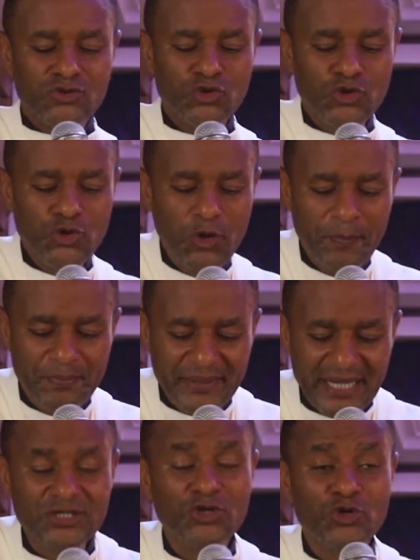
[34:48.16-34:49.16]
Do you
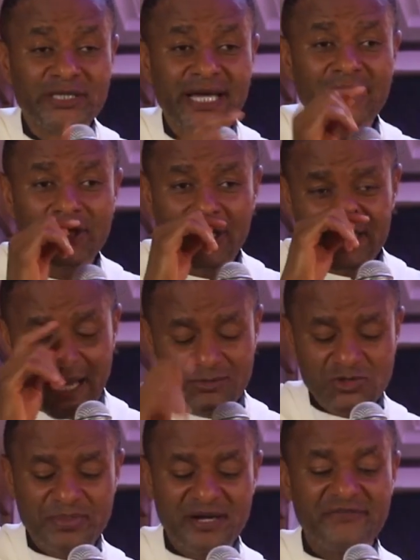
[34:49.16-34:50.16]
pray? Do you take your
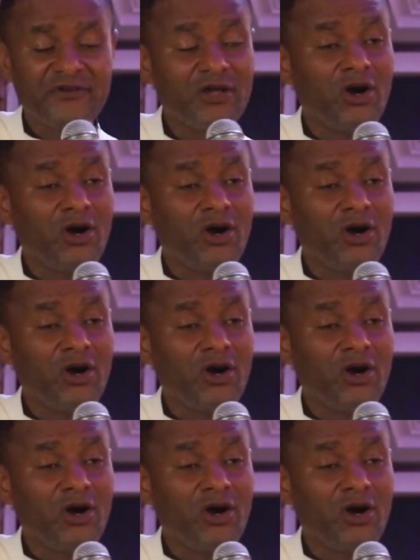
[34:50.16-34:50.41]
time to pray for